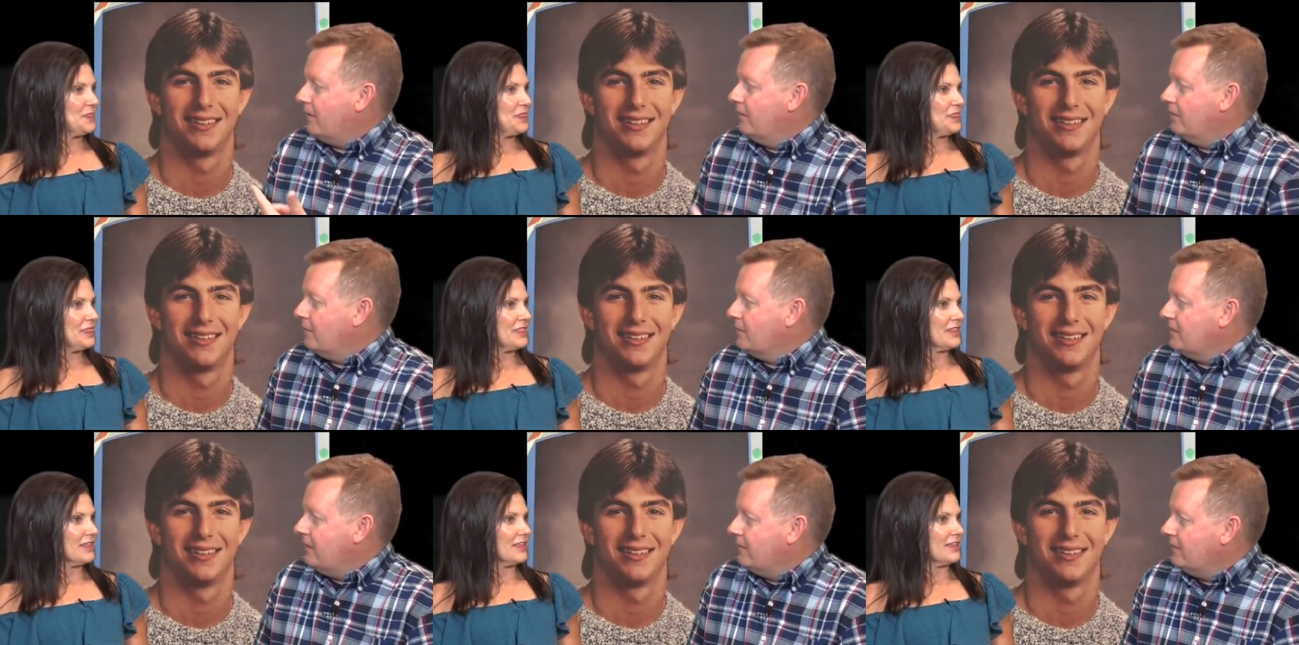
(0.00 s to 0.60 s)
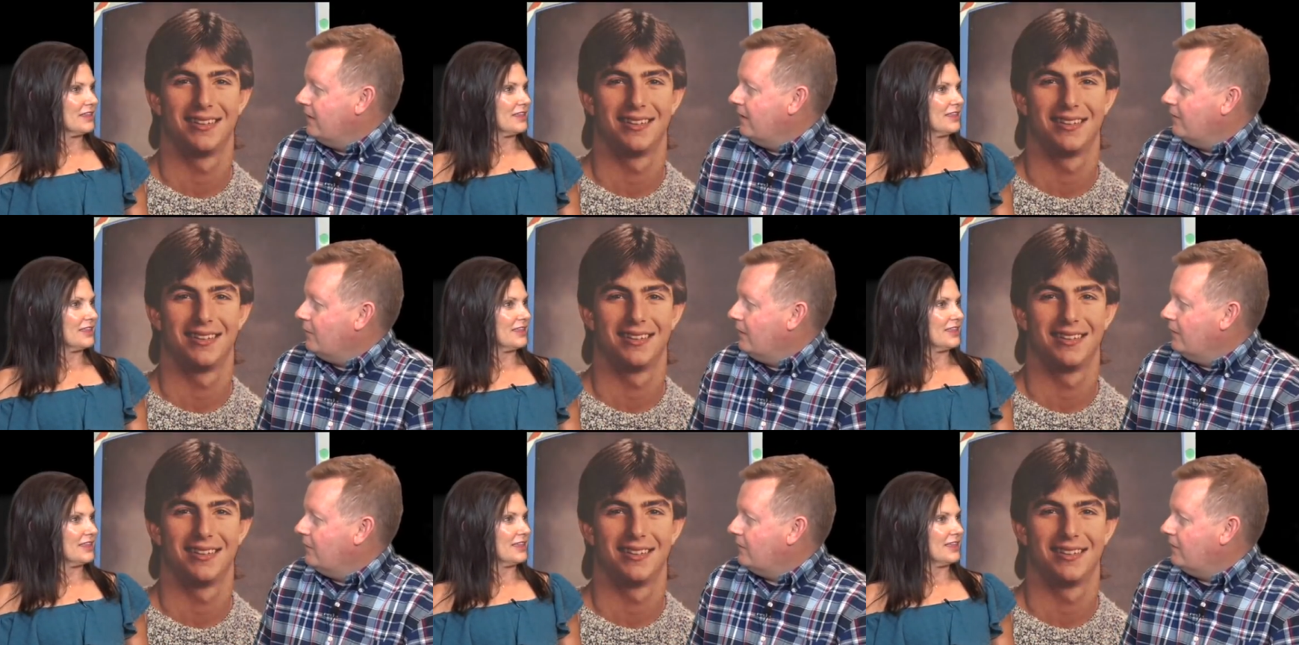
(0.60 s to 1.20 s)
Speaker 1: clothes almost every day
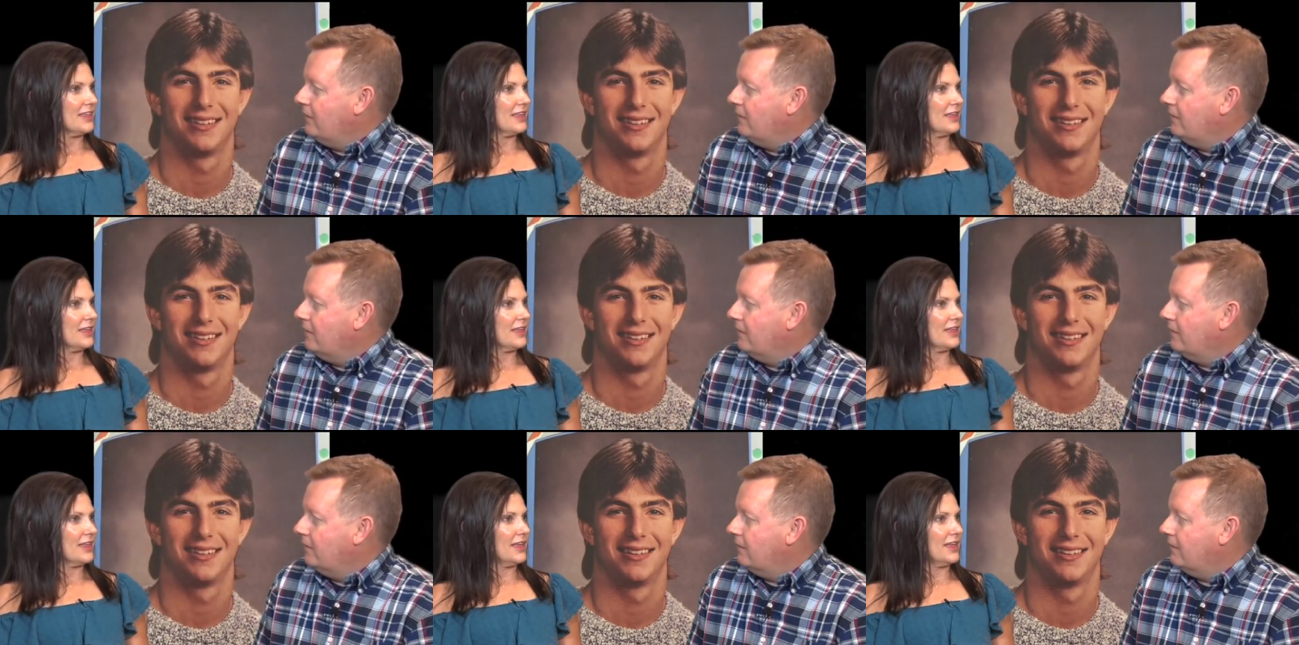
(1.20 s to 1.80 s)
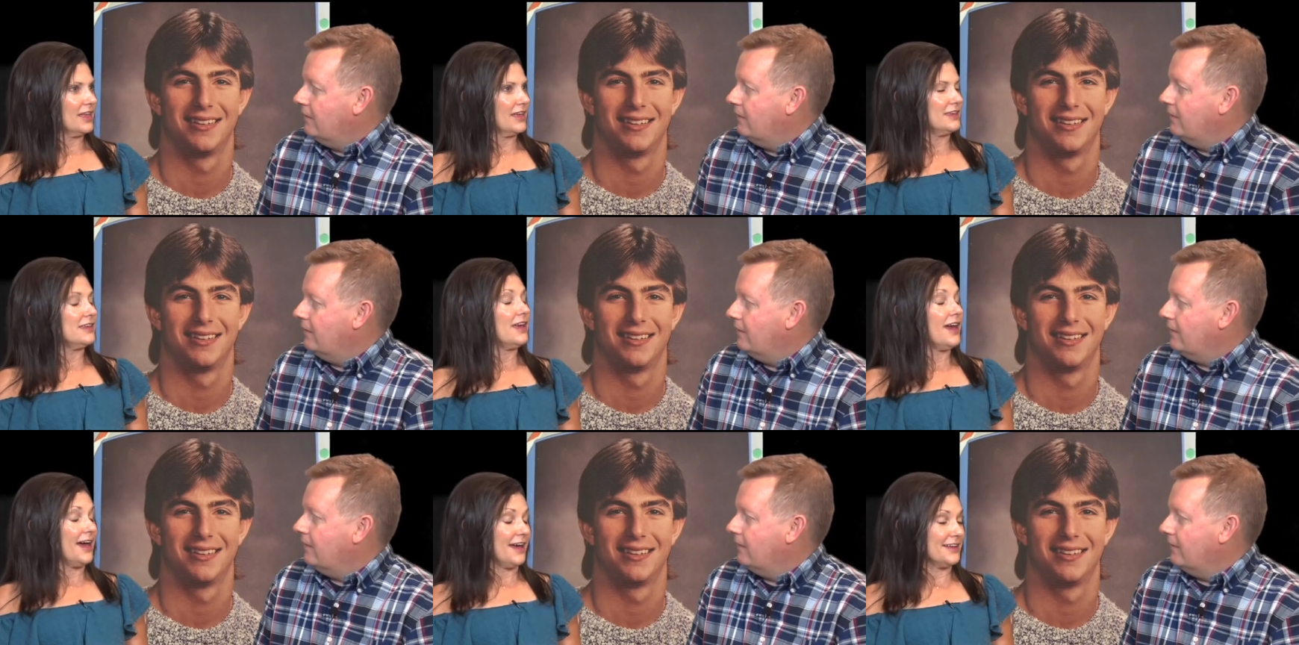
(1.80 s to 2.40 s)
when he was a kid?
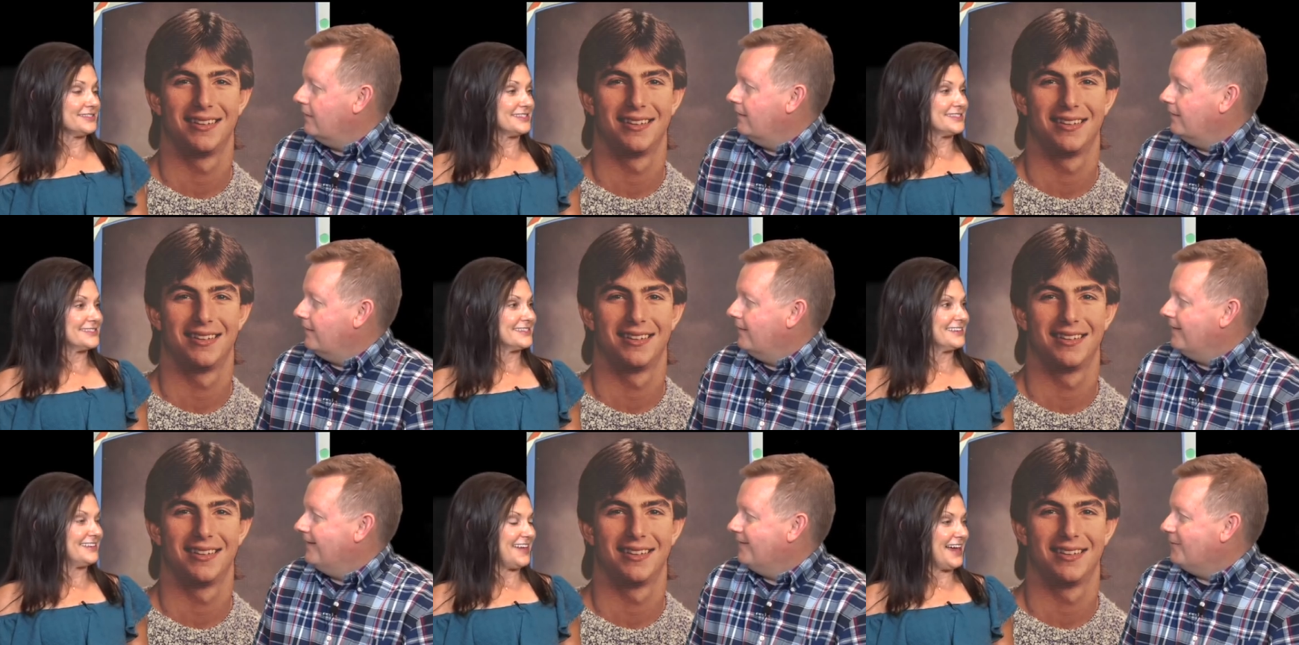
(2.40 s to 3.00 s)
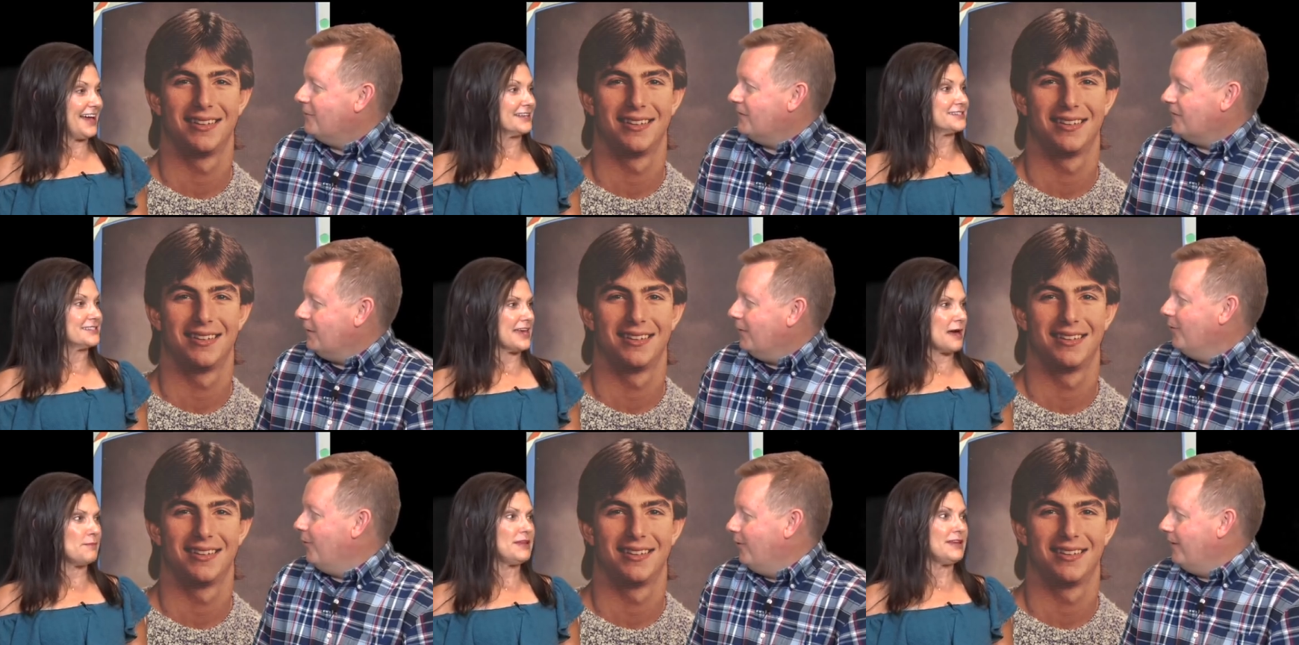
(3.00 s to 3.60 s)
Speaker 2: Yes. Yes. Was
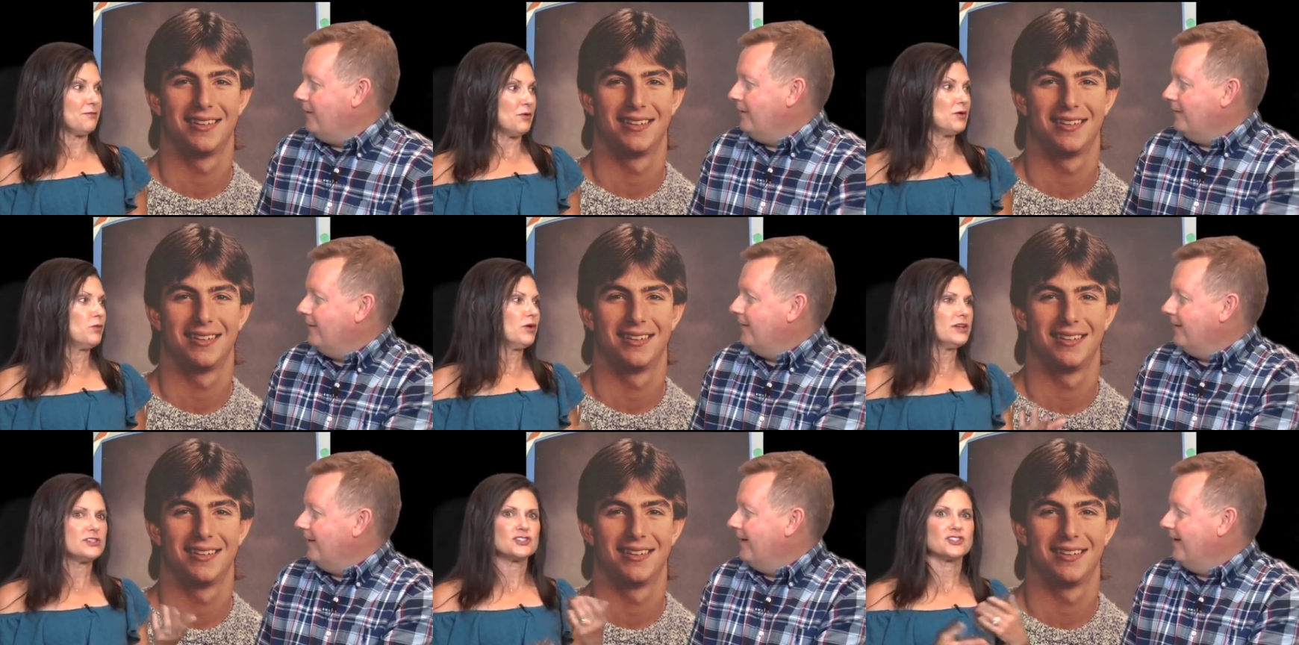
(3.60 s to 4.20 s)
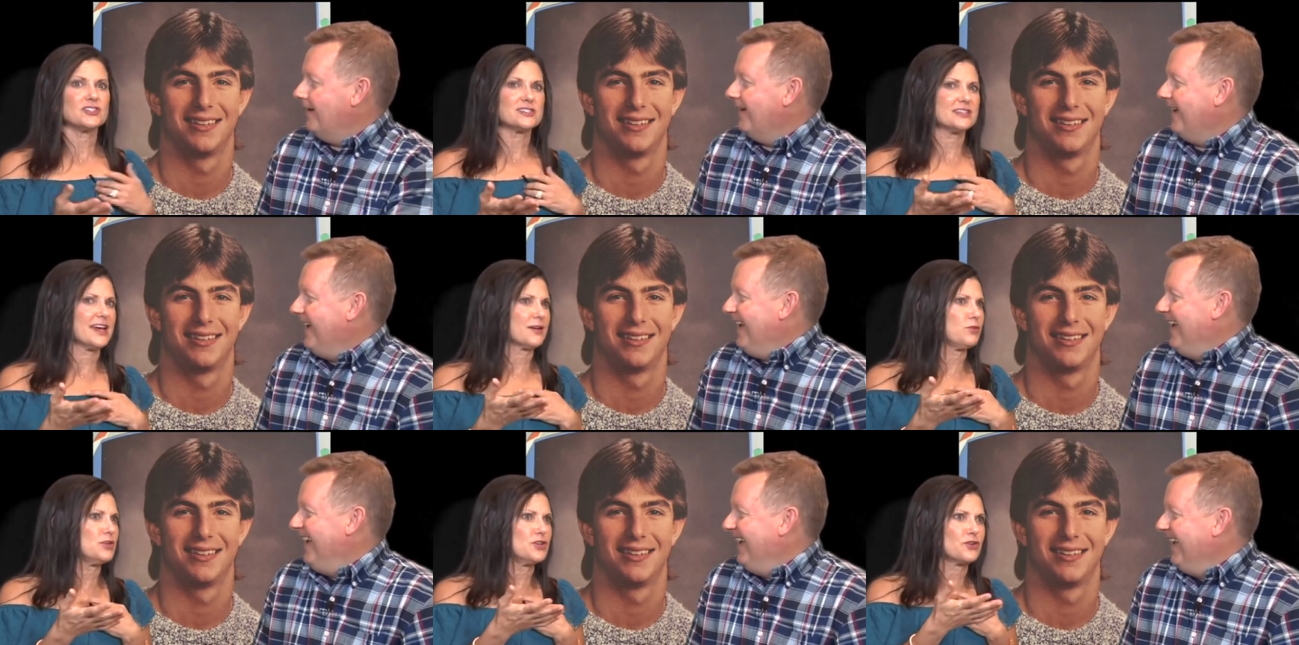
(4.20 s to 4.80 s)
it annoying? I mean, well, it's just
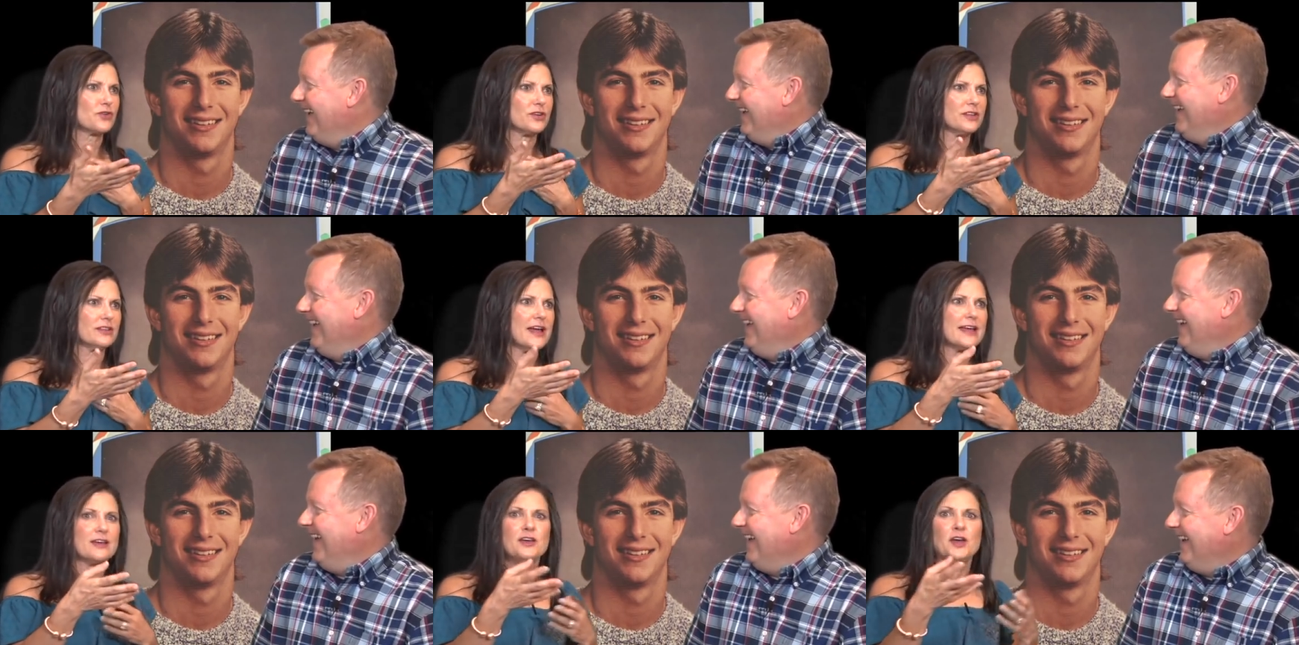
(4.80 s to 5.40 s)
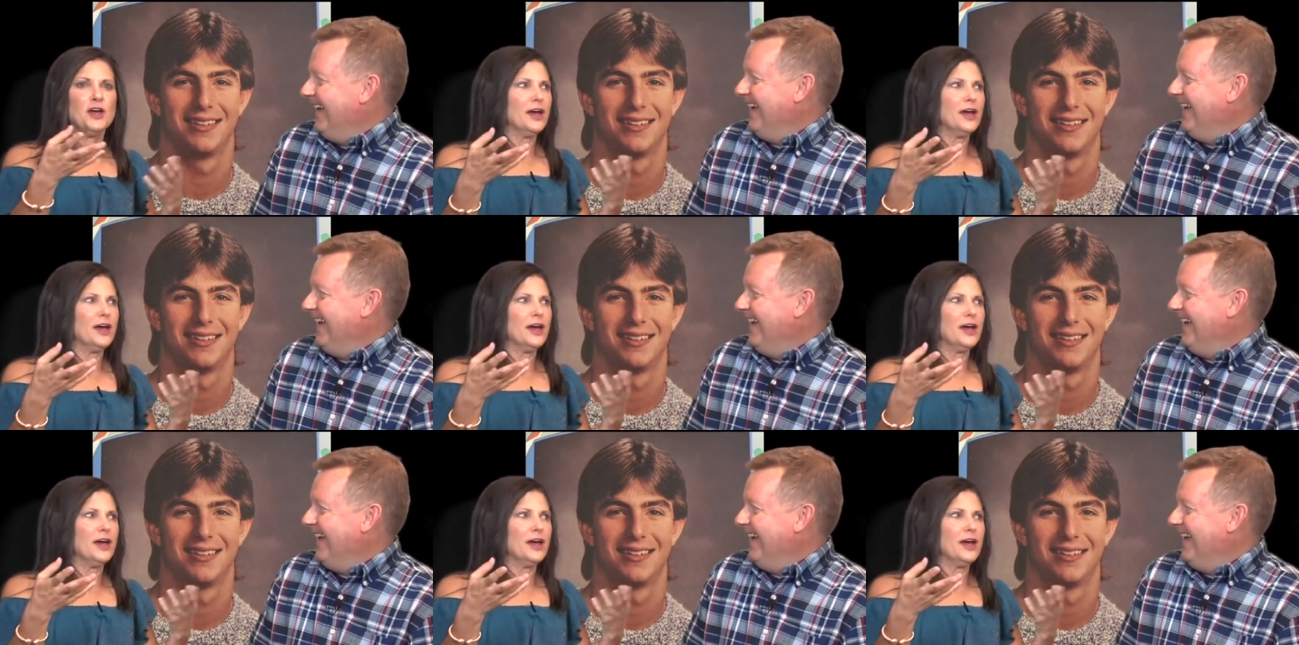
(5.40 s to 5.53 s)
like when you're like,